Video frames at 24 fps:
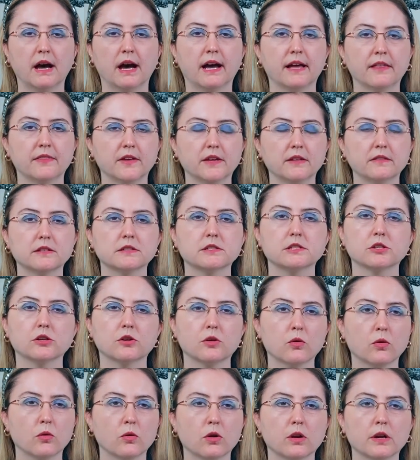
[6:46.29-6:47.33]
I think the
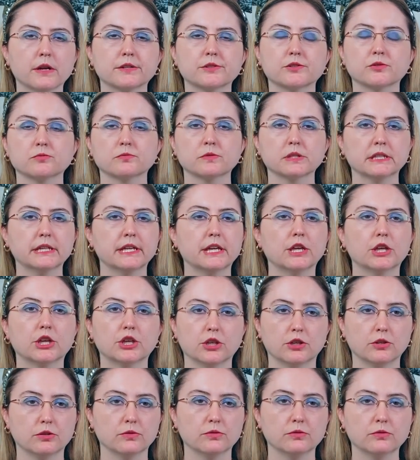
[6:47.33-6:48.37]
decor is really
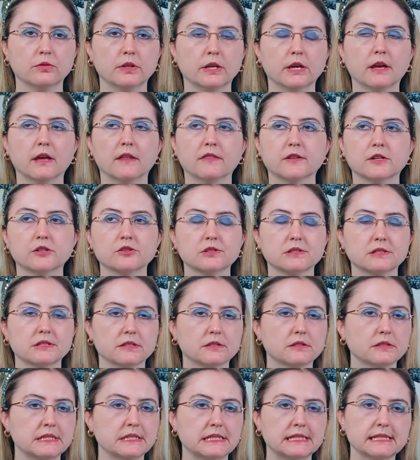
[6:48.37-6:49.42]
cute. There's
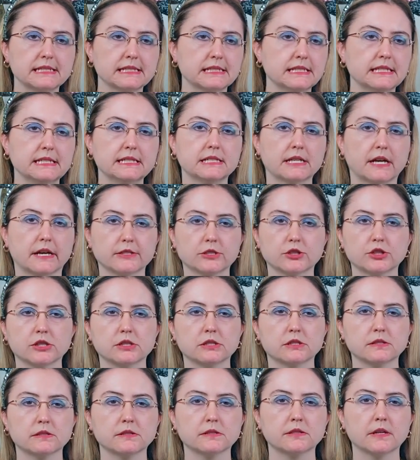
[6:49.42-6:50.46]
little Disney
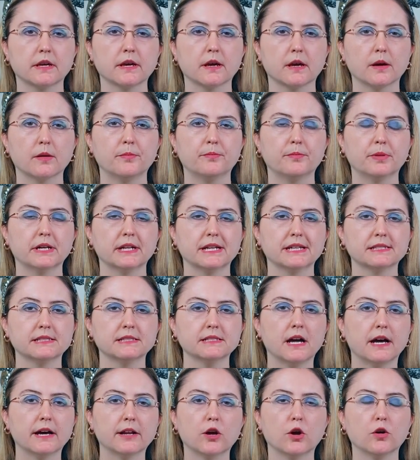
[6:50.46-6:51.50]
touches, but it's
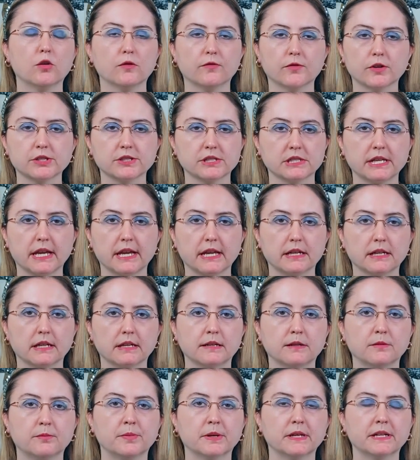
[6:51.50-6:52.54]
not
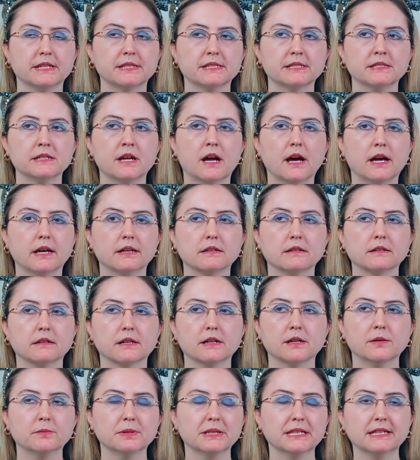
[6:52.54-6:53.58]
overstated, but it's not
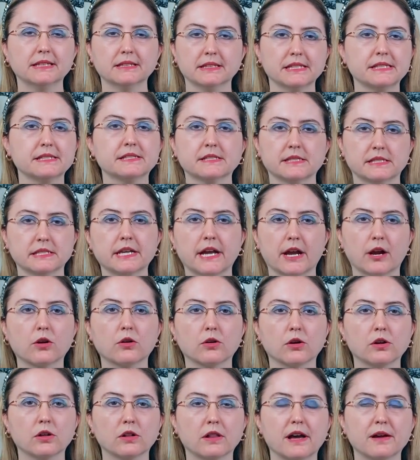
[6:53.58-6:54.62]
completely
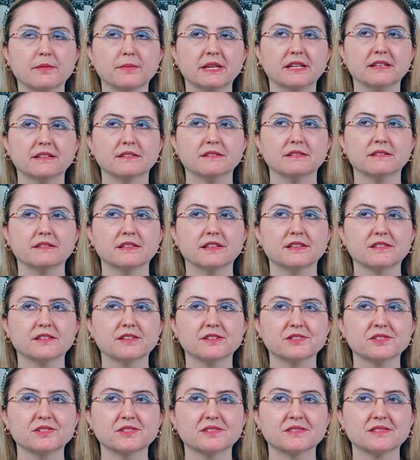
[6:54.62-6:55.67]
sterile. I mean,
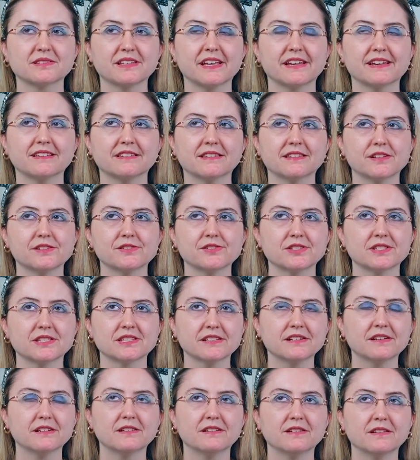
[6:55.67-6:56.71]
there's
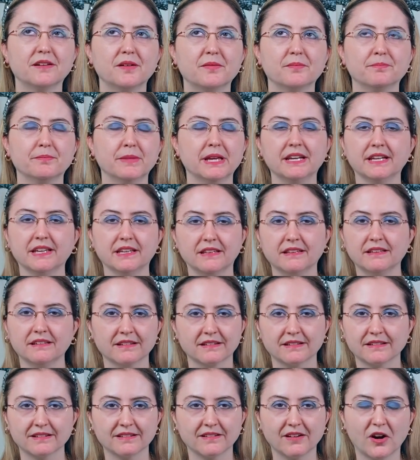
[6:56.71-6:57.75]
still Minnie
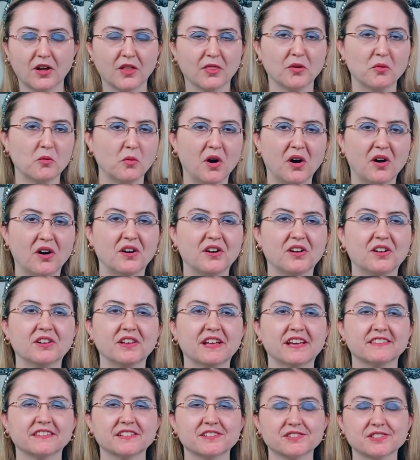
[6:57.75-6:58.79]
on the wall,
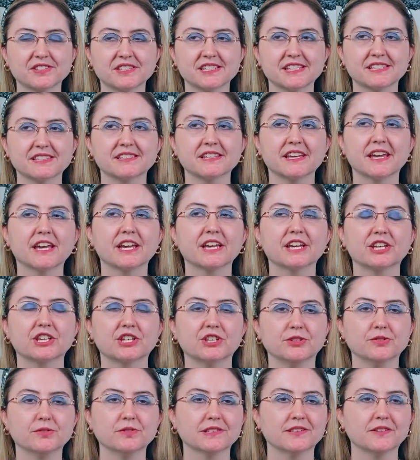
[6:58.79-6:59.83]
and there's this
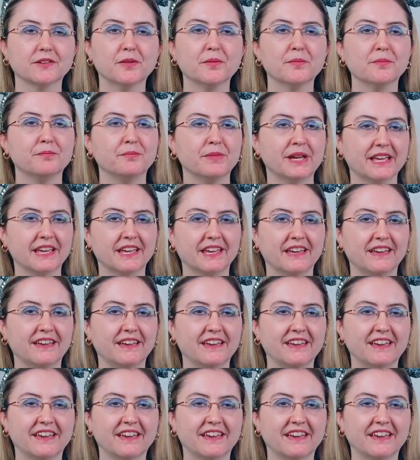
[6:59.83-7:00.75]
cute little Mickey